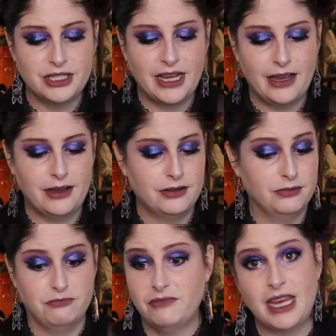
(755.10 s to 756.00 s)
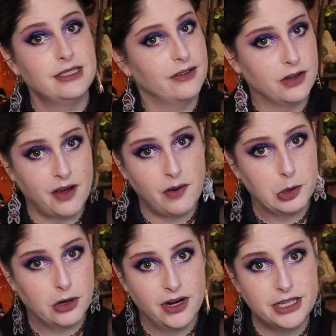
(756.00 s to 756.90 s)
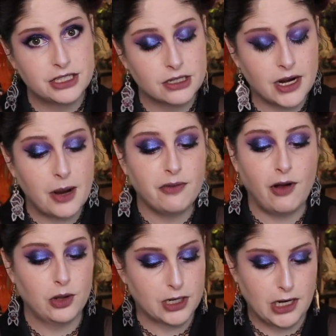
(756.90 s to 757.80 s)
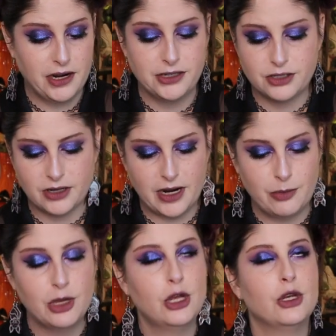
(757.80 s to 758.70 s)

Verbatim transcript: She amazing. If you're not following her on Instagram, follow her on Instagram.